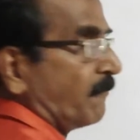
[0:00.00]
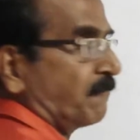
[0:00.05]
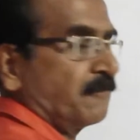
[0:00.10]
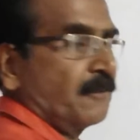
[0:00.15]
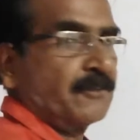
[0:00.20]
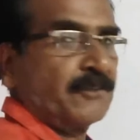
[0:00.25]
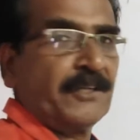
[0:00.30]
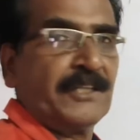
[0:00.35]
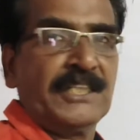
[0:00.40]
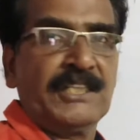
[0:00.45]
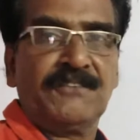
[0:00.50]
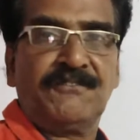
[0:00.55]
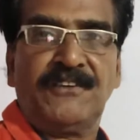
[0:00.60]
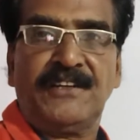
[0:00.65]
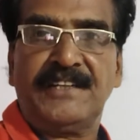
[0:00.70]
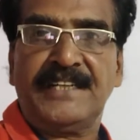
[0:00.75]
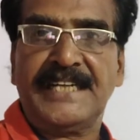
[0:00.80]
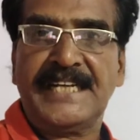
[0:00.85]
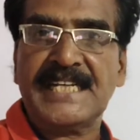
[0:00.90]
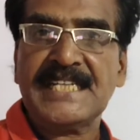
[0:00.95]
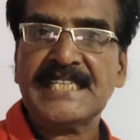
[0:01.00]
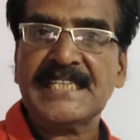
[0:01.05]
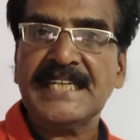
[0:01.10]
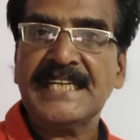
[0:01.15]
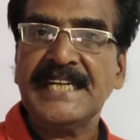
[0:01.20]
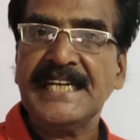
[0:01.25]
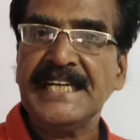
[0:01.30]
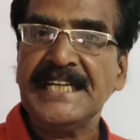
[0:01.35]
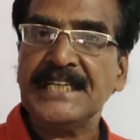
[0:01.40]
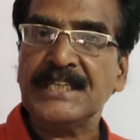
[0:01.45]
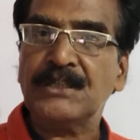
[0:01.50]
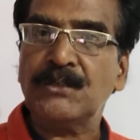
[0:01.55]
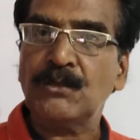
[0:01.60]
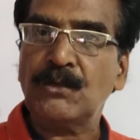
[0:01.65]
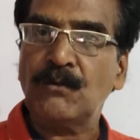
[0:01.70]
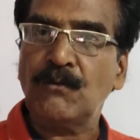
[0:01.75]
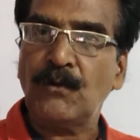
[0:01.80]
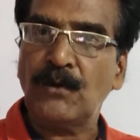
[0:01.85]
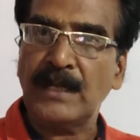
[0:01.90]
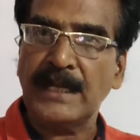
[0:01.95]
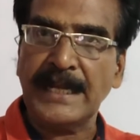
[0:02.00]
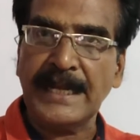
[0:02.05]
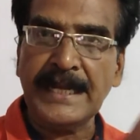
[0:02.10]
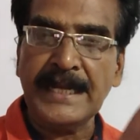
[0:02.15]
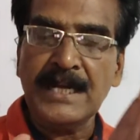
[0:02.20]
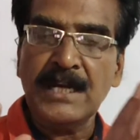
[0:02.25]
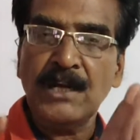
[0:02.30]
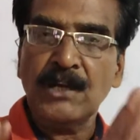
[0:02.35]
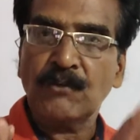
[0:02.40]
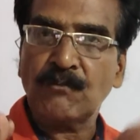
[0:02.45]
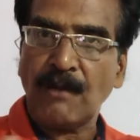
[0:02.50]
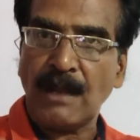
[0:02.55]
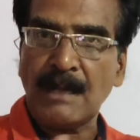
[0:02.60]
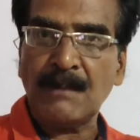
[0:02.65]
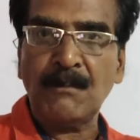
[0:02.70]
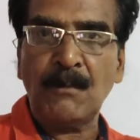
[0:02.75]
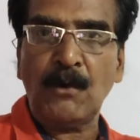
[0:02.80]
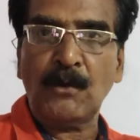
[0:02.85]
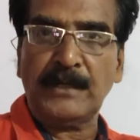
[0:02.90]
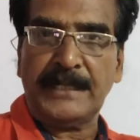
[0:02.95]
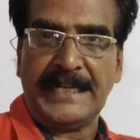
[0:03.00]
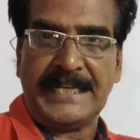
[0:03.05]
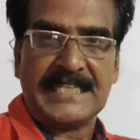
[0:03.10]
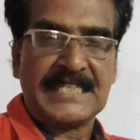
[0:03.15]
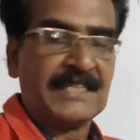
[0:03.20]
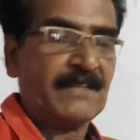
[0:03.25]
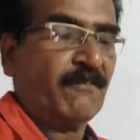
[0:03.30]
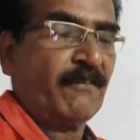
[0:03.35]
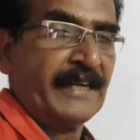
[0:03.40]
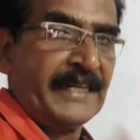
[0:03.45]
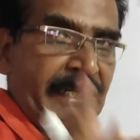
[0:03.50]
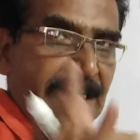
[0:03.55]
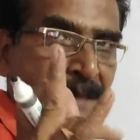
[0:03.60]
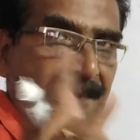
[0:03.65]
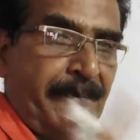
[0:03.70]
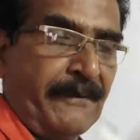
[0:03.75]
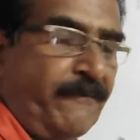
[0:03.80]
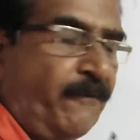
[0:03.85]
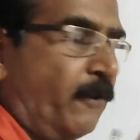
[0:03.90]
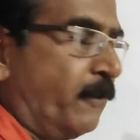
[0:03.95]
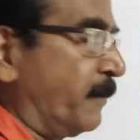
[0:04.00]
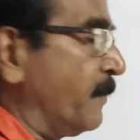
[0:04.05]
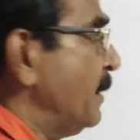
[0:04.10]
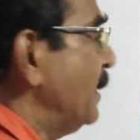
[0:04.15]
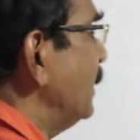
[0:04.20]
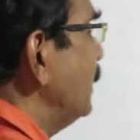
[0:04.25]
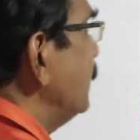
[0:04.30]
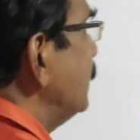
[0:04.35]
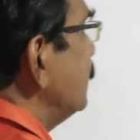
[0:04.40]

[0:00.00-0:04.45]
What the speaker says: After 25 days, it took only 12 more days, one day before.